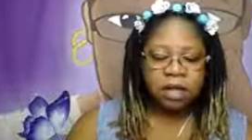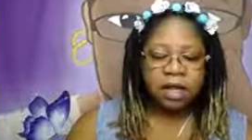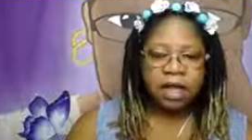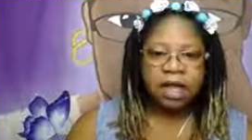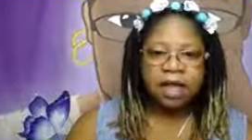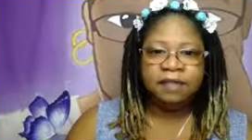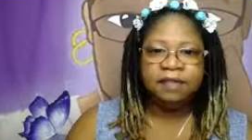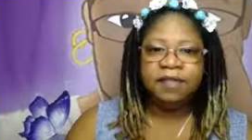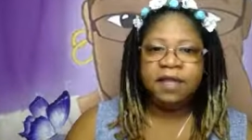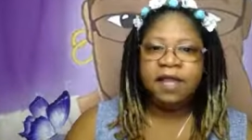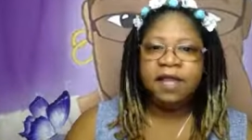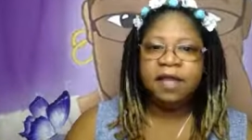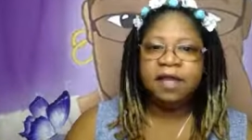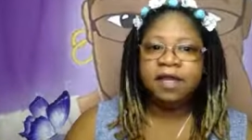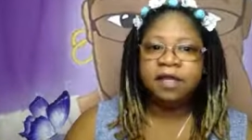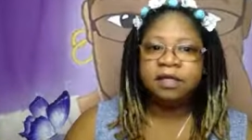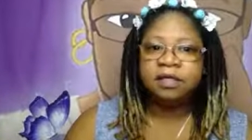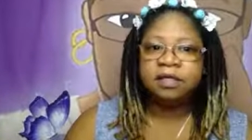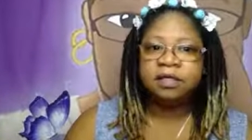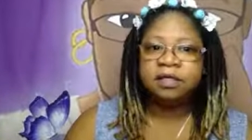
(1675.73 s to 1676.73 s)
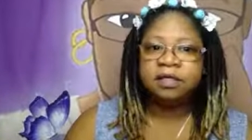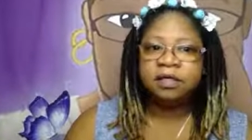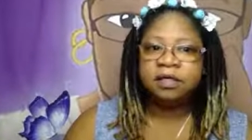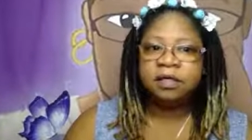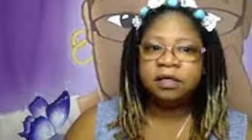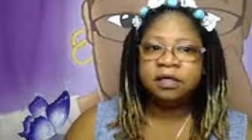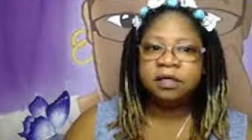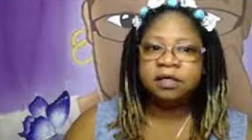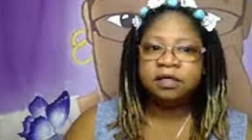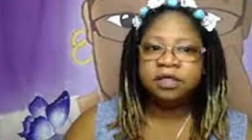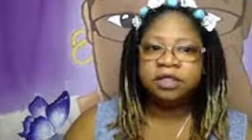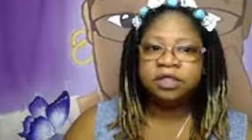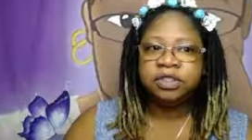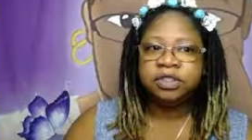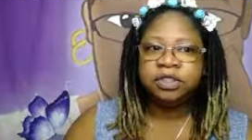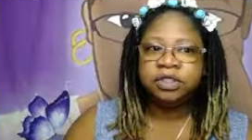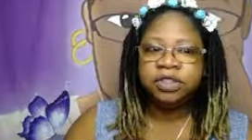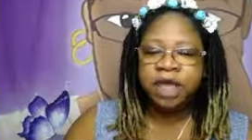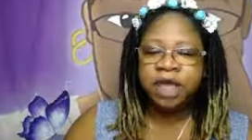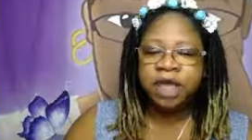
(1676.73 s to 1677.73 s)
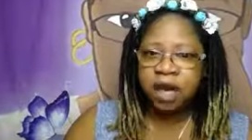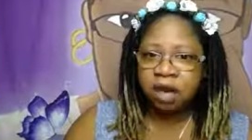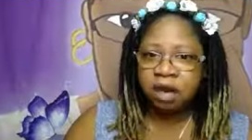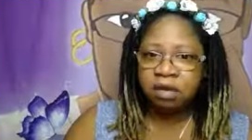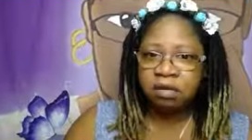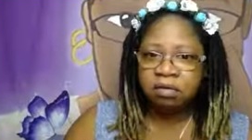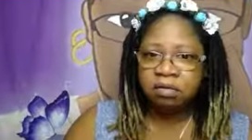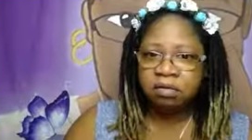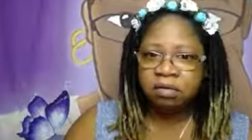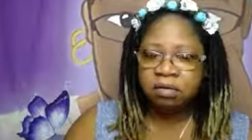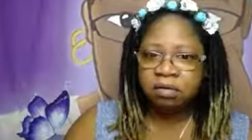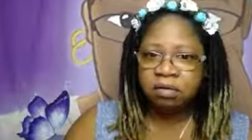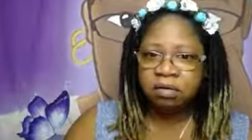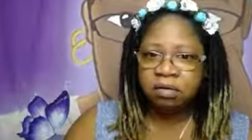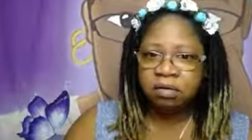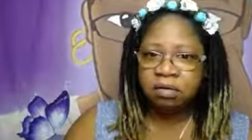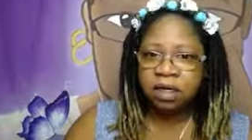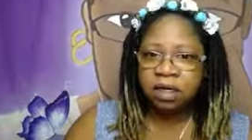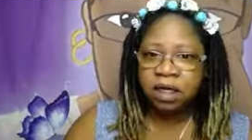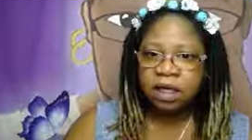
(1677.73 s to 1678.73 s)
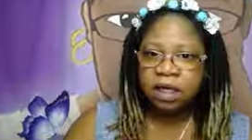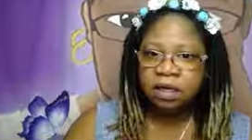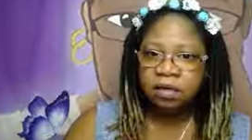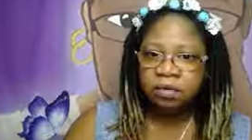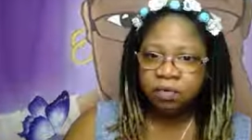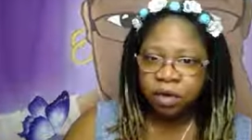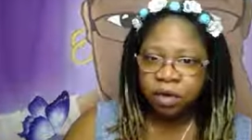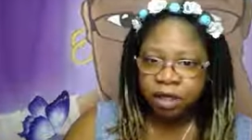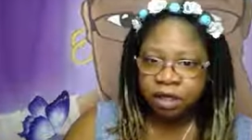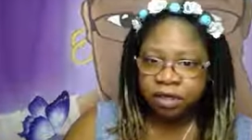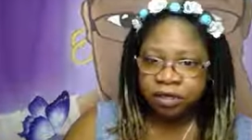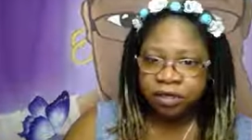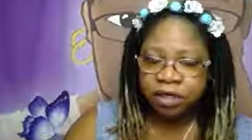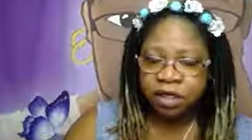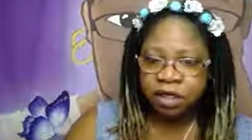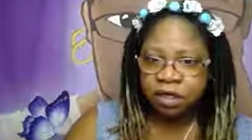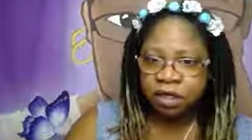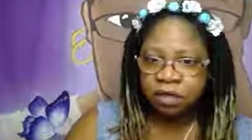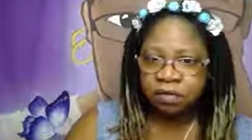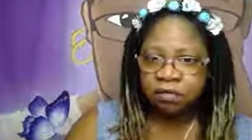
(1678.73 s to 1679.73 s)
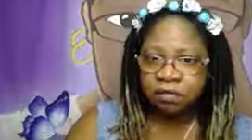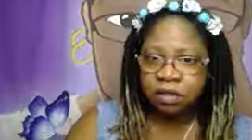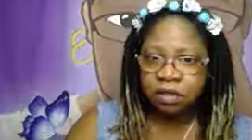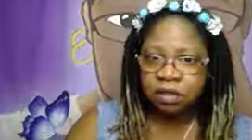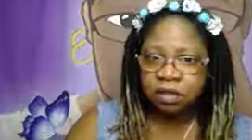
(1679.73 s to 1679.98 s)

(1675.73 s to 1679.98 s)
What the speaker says: And then share in what you're dealing with.